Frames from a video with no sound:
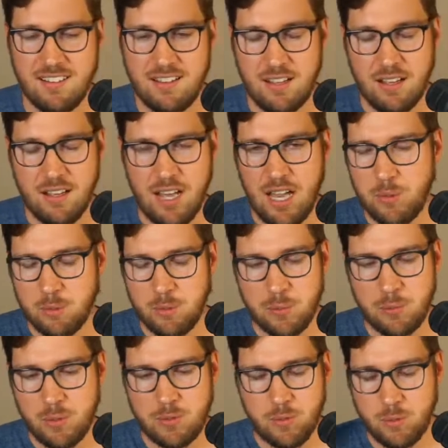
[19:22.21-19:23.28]
I
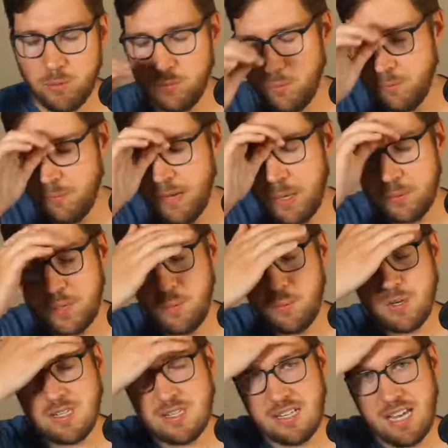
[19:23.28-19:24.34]
remember back when I
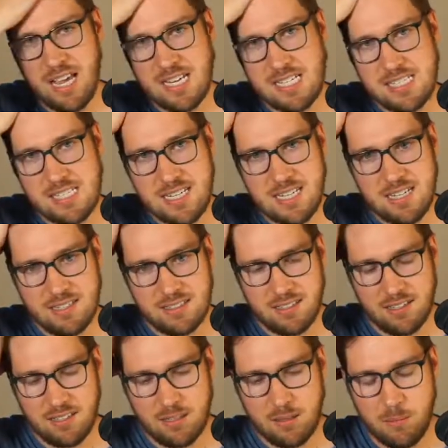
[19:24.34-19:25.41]
worked in IT,
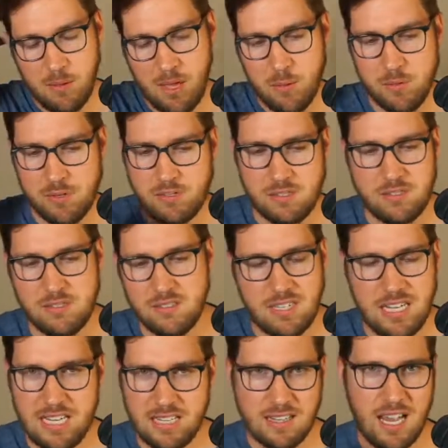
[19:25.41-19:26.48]
I was
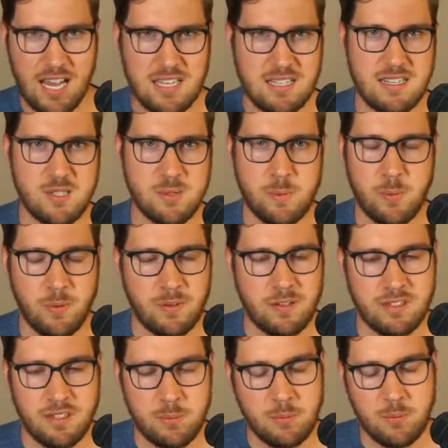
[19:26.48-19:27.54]
in IT support
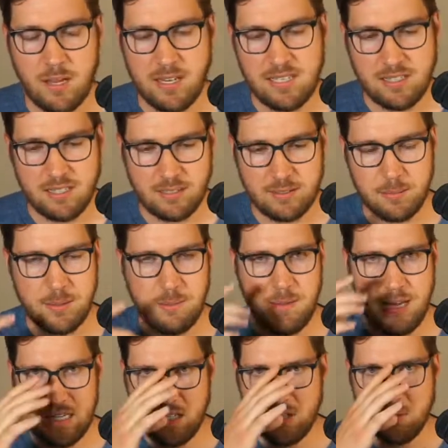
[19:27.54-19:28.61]
and I did a little bit of
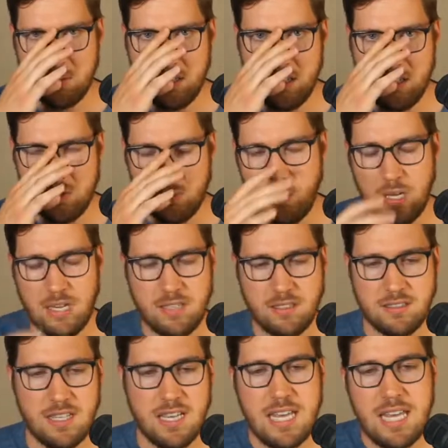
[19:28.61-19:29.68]
management as well.